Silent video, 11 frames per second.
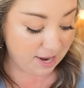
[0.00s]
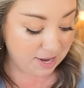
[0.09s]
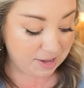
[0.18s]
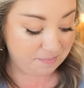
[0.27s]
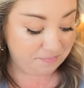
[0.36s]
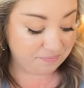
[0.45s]

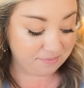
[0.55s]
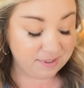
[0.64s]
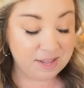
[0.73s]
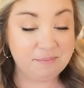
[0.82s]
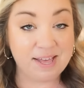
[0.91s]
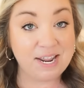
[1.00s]

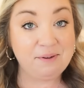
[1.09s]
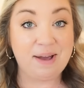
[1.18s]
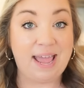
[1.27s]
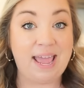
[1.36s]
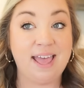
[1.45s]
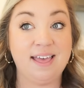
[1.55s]
But
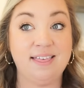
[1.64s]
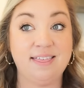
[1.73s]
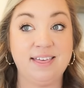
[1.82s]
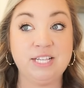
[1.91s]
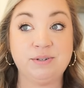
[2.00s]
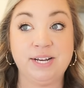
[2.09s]
anyway,
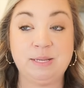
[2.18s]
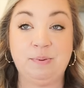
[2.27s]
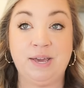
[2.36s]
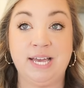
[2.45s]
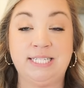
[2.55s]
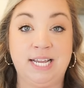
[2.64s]
this
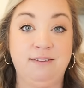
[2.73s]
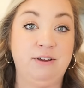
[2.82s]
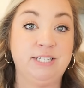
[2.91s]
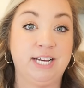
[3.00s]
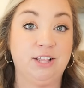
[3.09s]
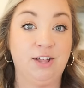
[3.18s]
recipe, instead of
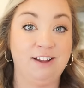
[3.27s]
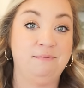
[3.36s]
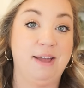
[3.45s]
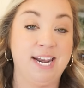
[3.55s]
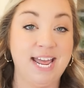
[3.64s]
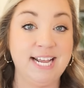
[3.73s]
using a lot of
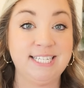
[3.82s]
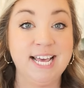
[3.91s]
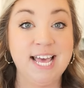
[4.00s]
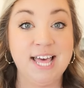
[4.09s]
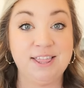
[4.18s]
mayonnaise,